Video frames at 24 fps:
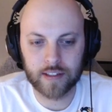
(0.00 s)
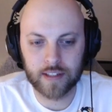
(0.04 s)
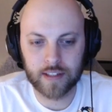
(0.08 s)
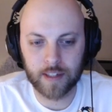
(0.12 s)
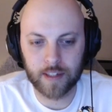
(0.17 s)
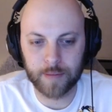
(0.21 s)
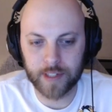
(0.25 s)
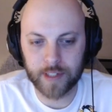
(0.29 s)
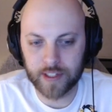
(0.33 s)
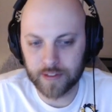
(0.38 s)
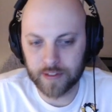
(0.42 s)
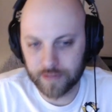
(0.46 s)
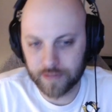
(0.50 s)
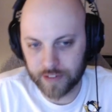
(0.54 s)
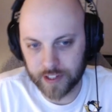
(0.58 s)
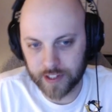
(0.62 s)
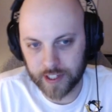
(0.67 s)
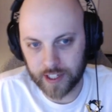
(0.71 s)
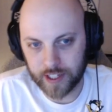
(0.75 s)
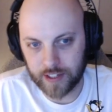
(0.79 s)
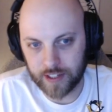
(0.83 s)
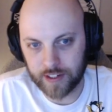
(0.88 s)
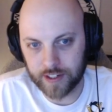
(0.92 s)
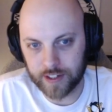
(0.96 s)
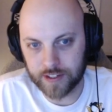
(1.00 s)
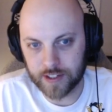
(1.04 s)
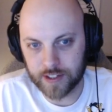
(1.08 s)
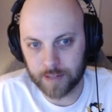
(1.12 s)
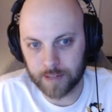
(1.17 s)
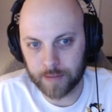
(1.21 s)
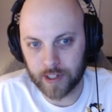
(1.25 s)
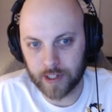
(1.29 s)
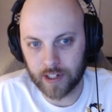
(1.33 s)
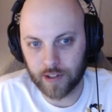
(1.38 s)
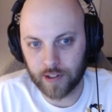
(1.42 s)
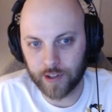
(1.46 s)
mean, don't feel like you need to jump
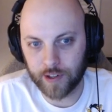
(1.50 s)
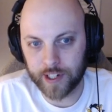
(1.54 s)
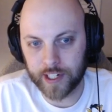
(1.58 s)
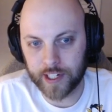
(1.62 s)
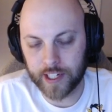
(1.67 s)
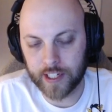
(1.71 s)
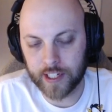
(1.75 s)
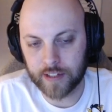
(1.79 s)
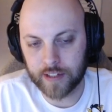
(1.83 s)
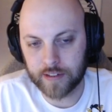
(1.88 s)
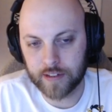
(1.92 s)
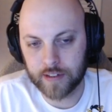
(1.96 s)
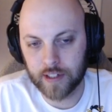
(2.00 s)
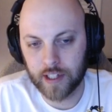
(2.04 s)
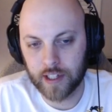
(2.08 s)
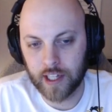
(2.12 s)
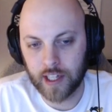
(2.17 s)
on it right now.